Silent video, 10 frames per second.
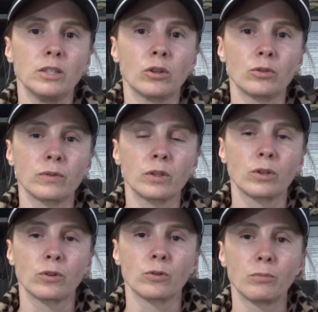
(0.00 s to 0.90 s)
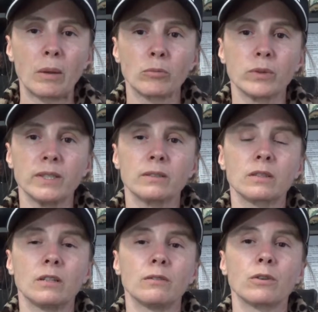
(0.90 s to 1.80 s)
you know, her
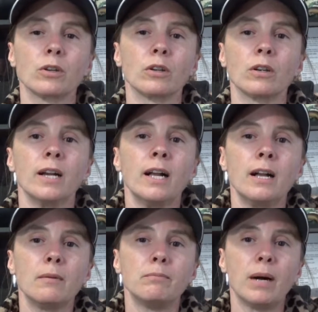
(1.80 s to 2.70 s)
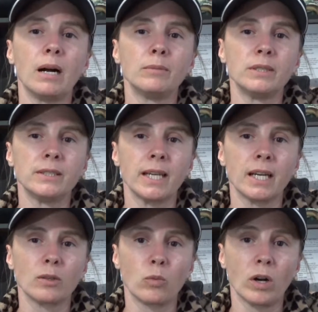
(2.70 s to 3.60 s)
memories of her mom and
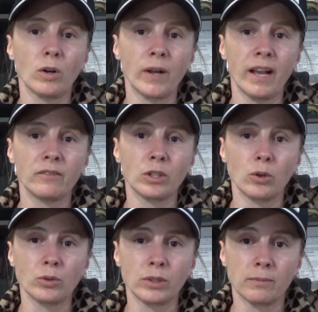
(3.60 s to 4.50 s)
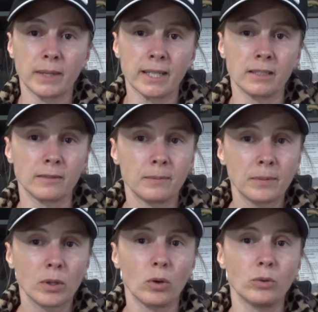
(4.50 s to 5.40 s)
dad while having only been
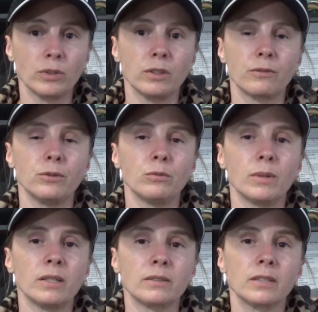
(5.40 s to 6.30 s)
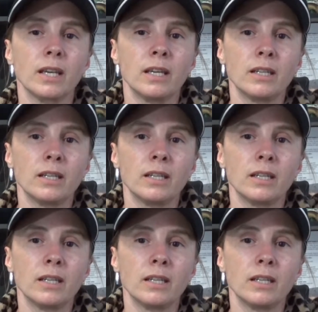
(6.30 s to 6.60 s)
a few months,